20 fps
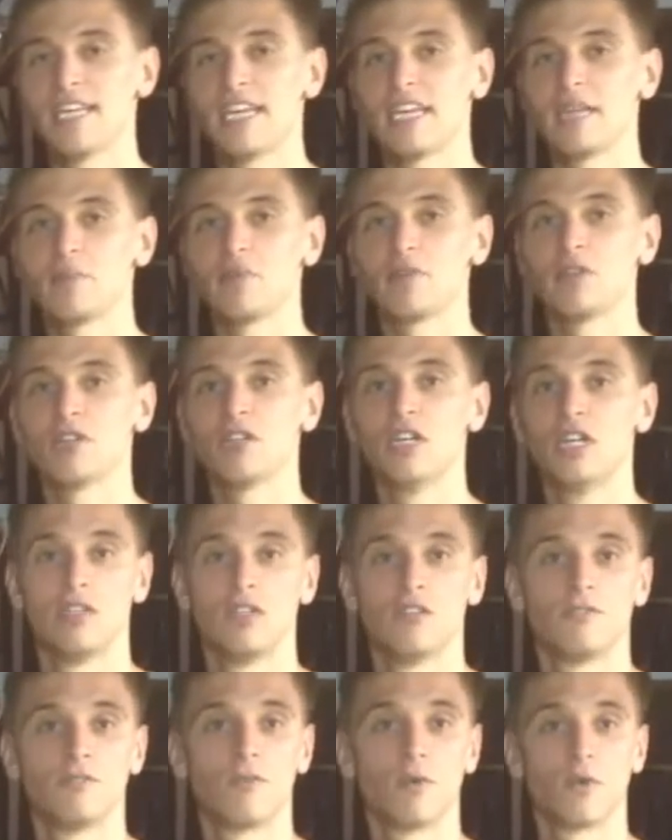table
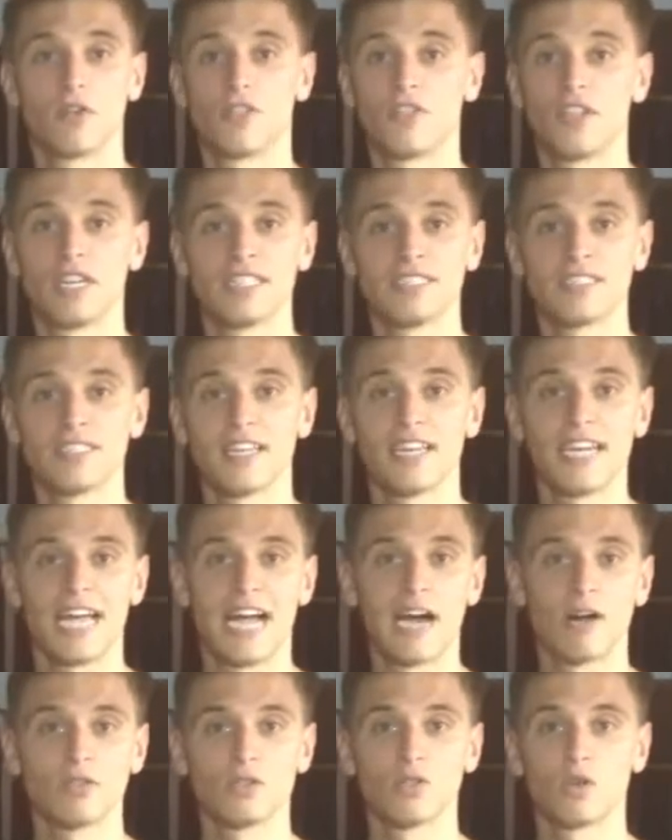for things like
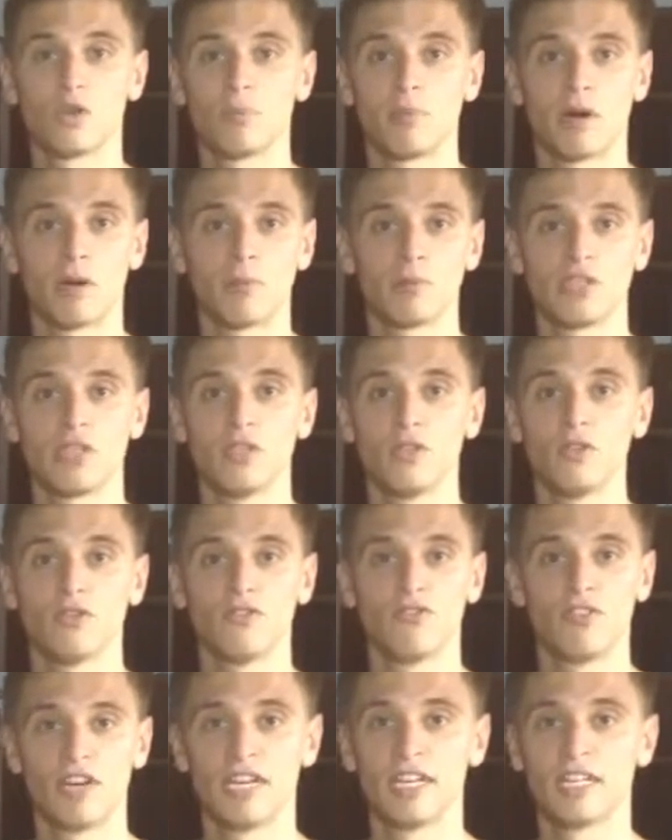outdoor barbecue
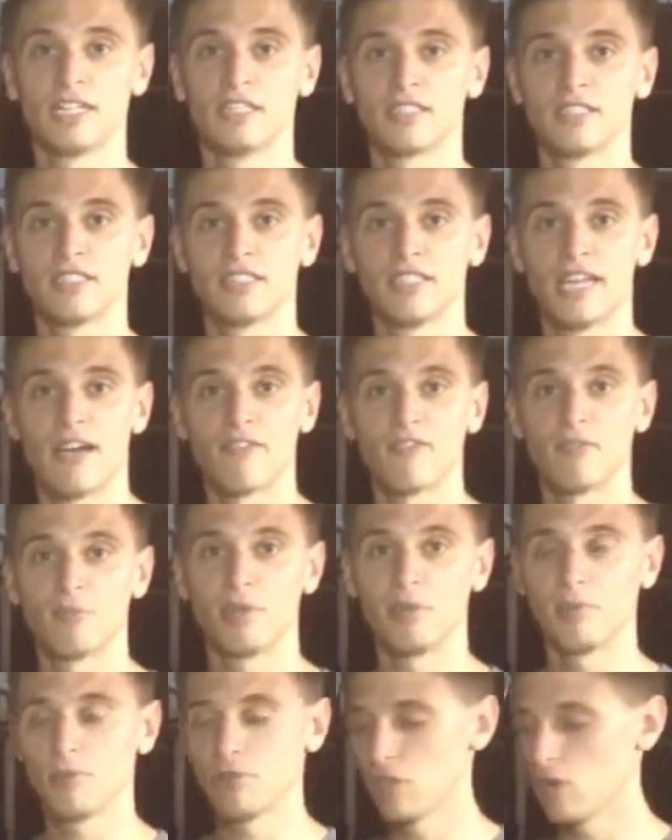events and having
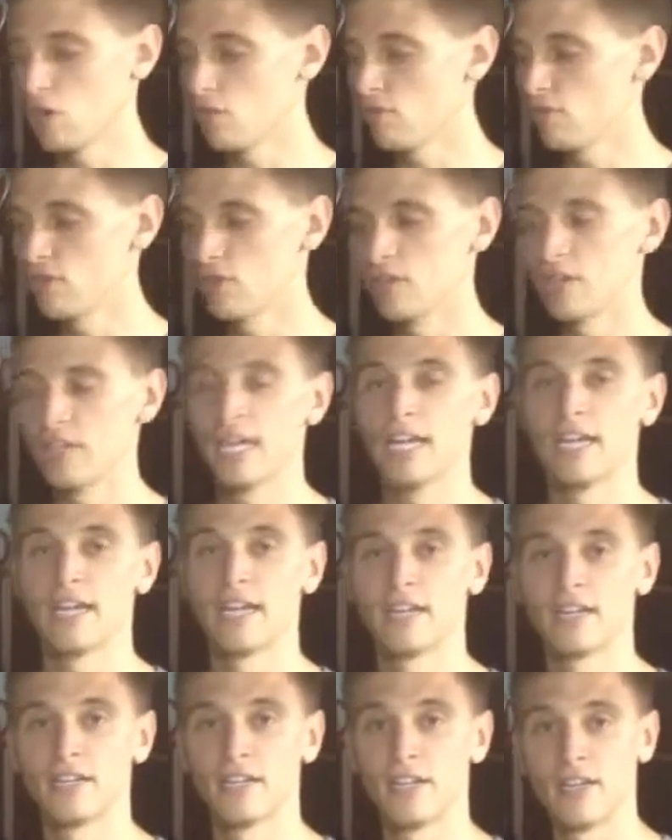people over
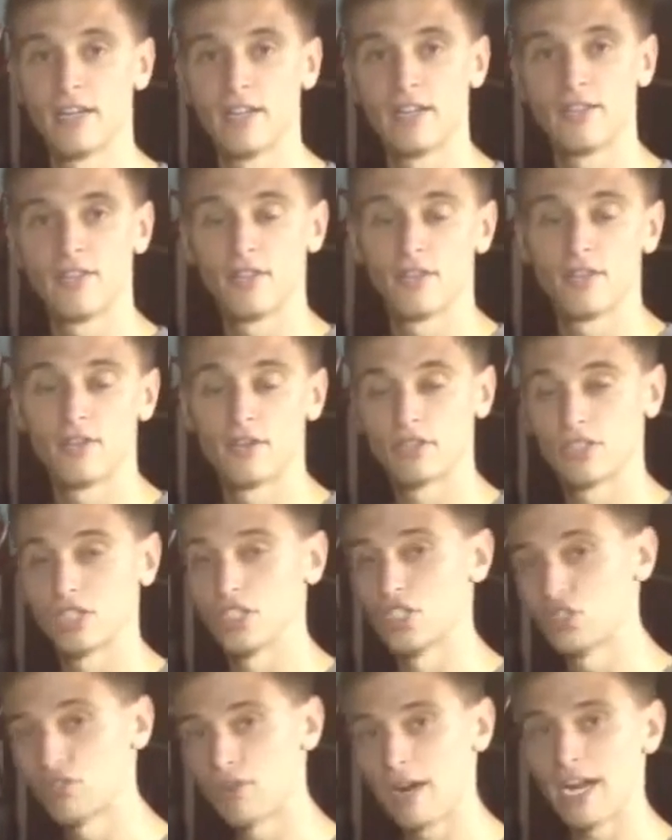and there's a
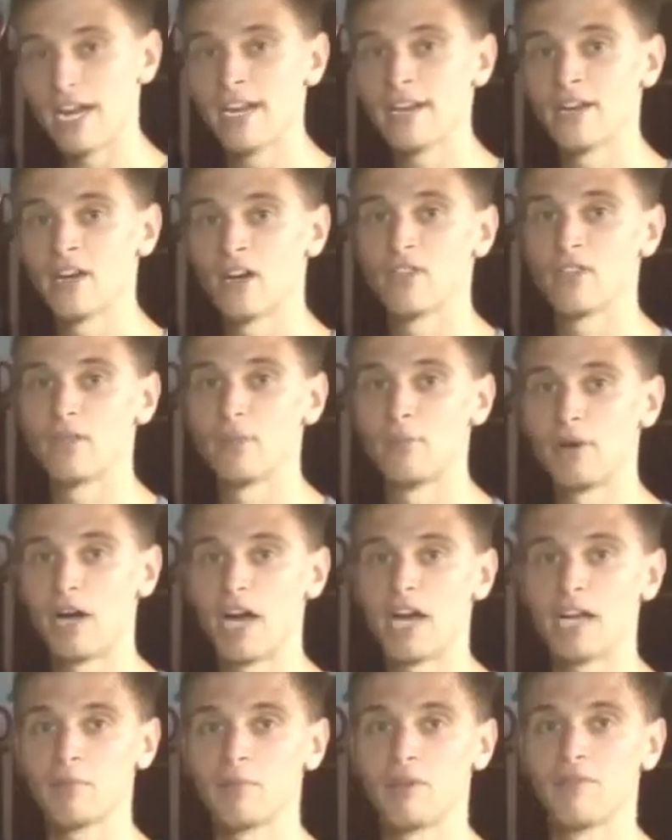drain on the
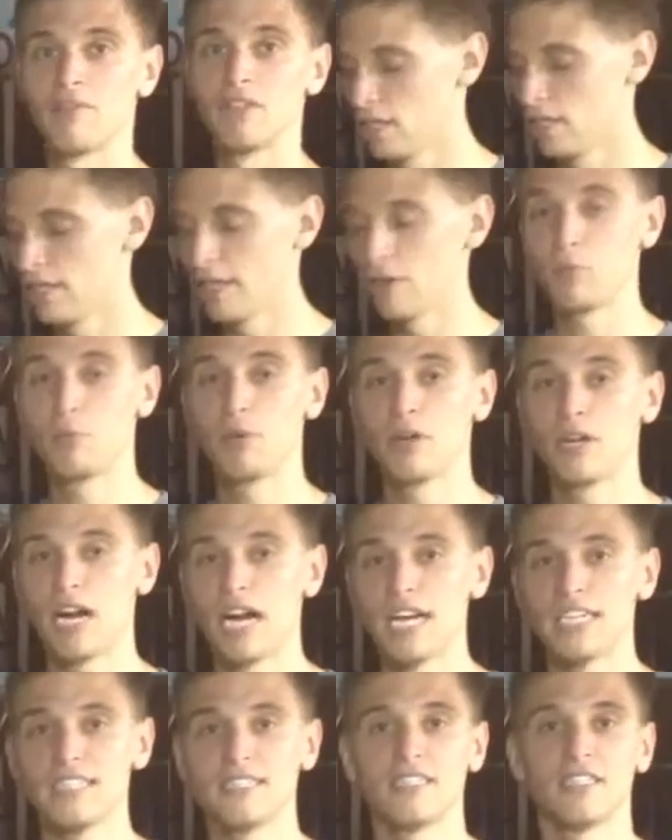bottom of it. They would put
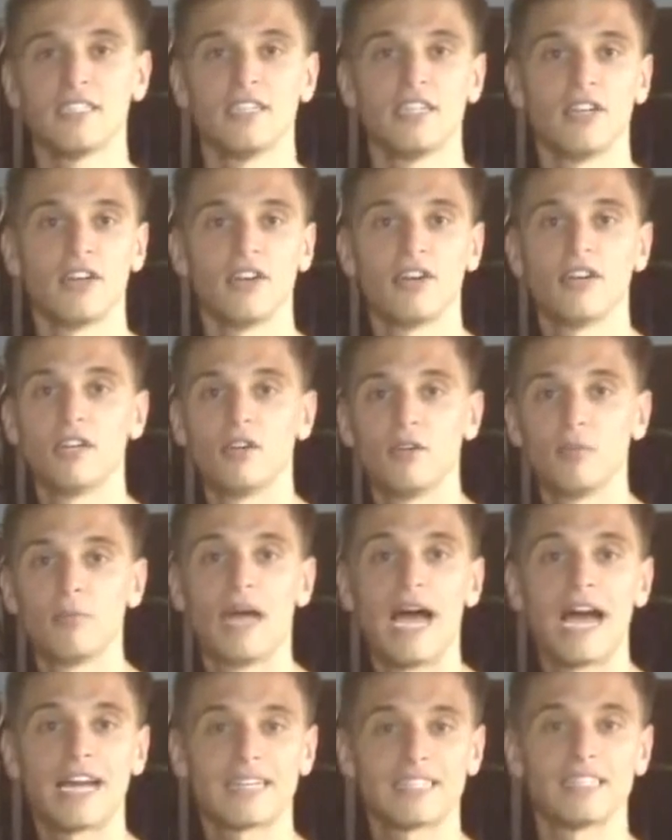ice in here and it would
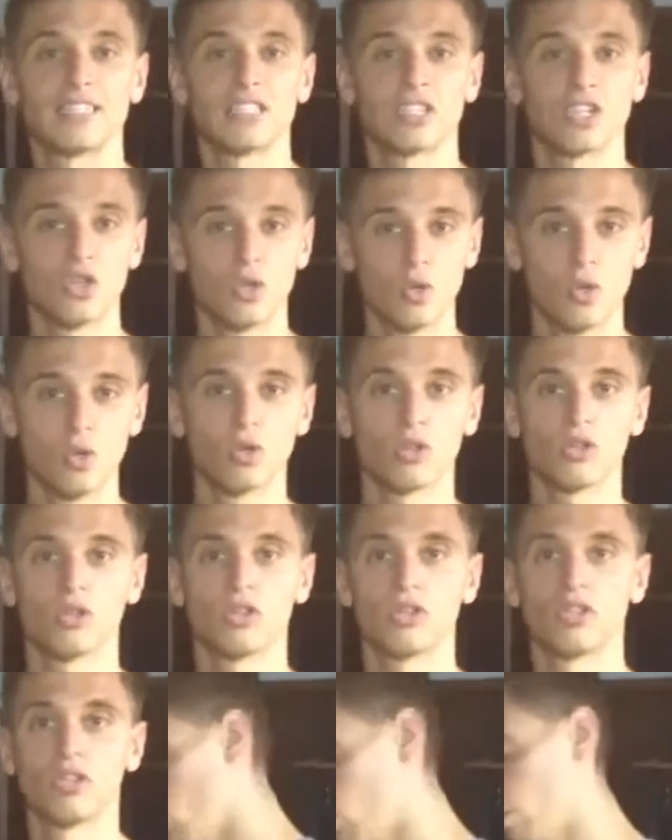act as a
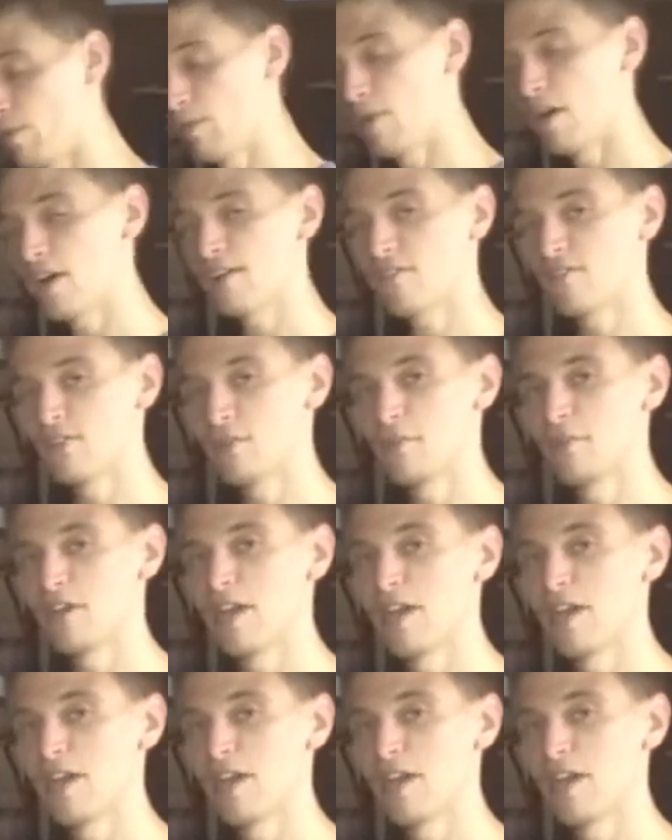cooler. We bought it from